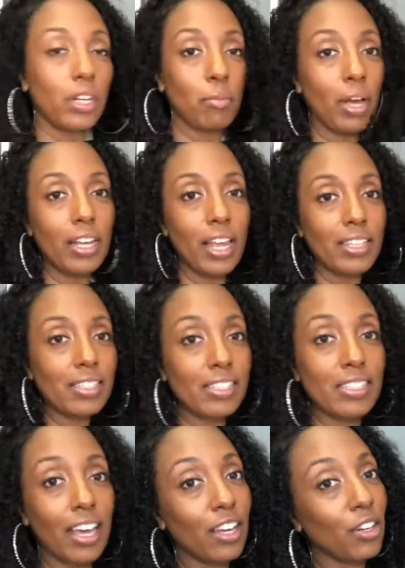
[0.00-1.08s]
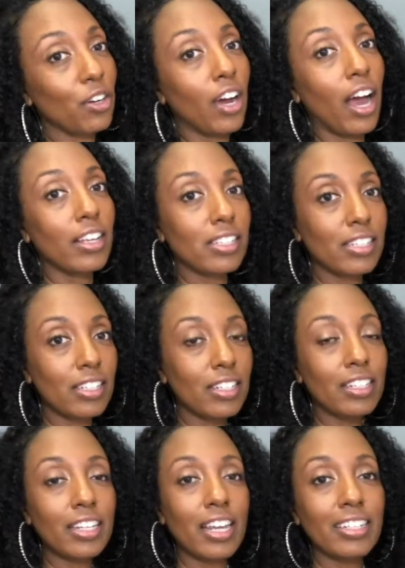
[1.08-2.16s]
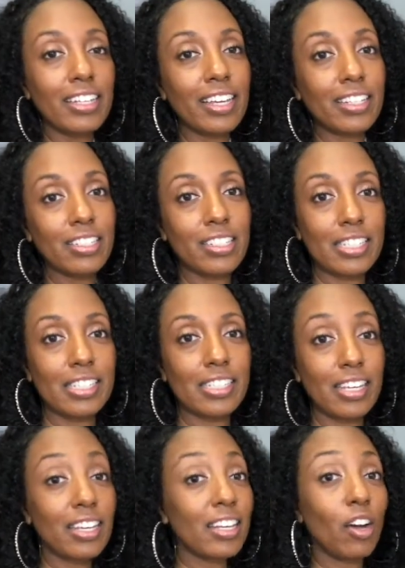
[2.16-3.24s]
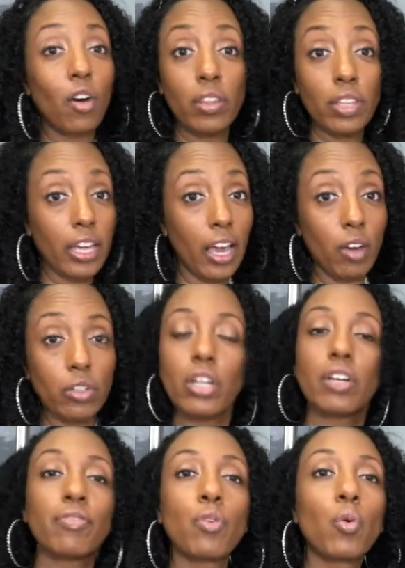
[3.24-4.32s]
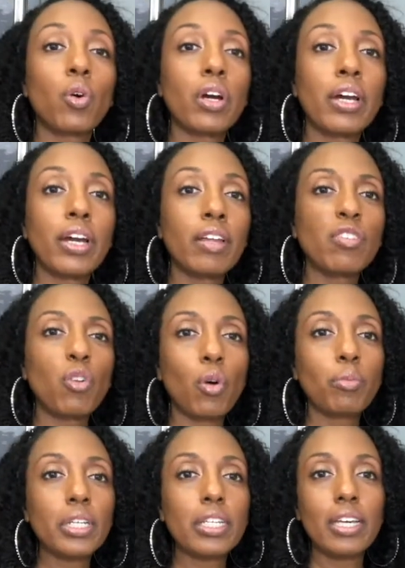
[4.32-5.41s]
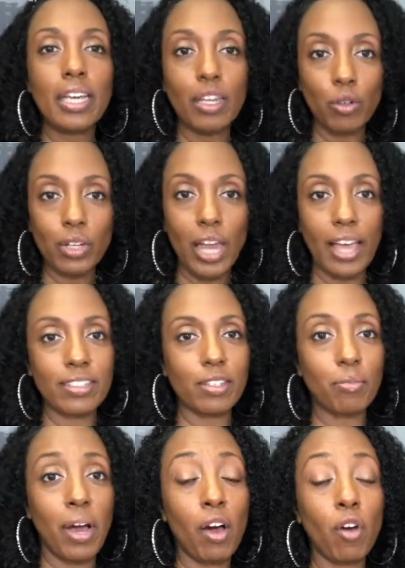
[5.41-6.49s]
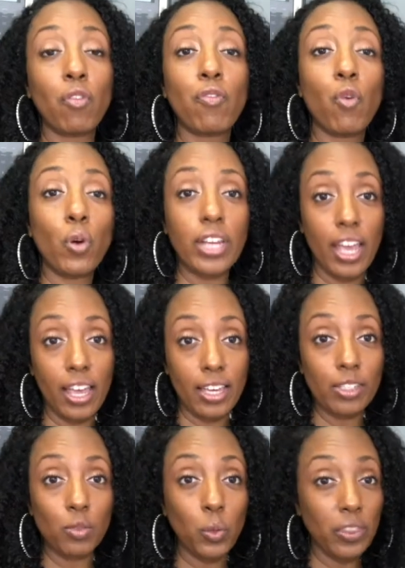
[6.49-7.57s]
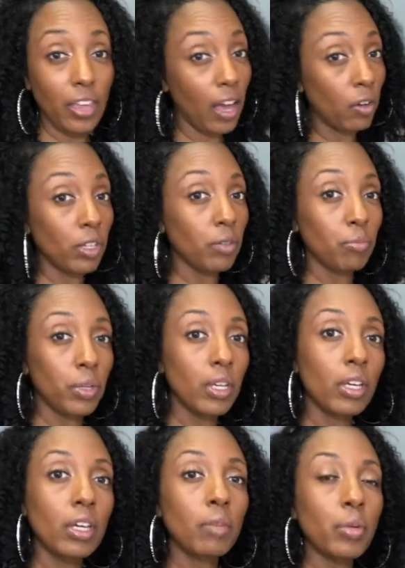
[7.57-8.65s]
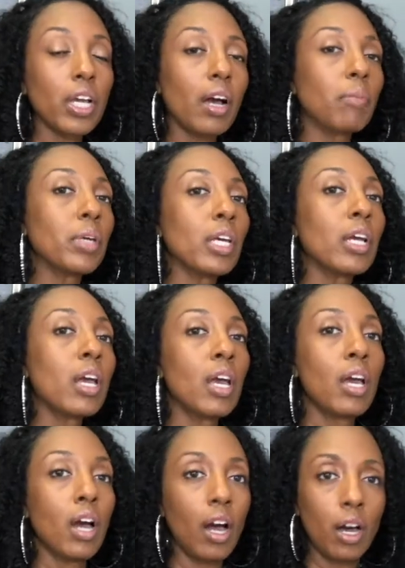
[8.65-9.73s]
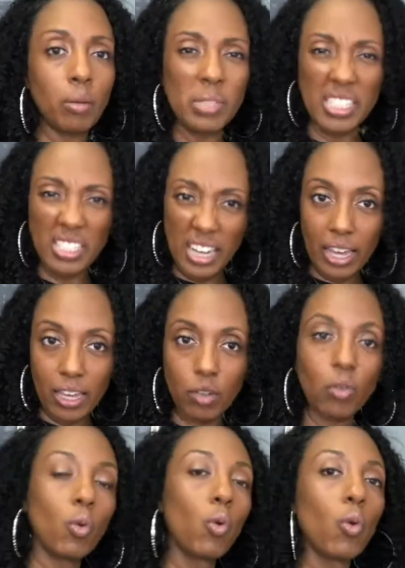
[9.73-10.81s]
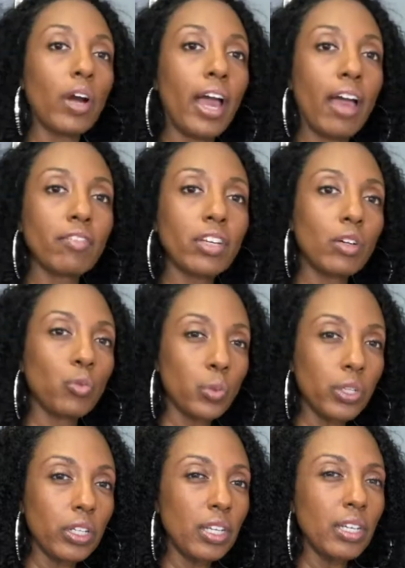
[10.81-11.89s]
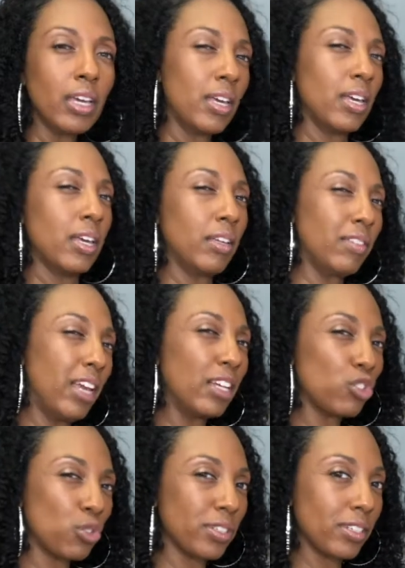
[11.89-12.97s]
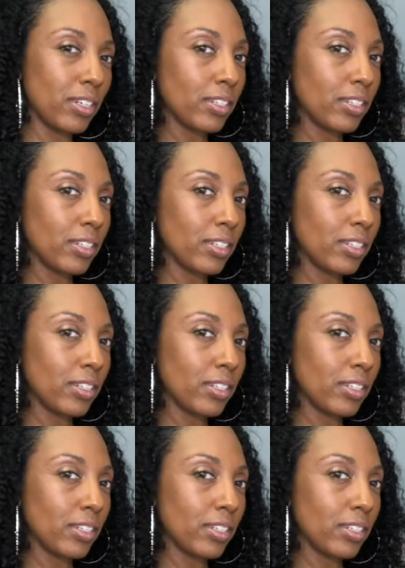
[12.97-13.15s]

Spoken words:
it in my glass container, I seal it and let it just sit on the counter for, normally it'll last about 4 days without it becoming stale or having a really interesting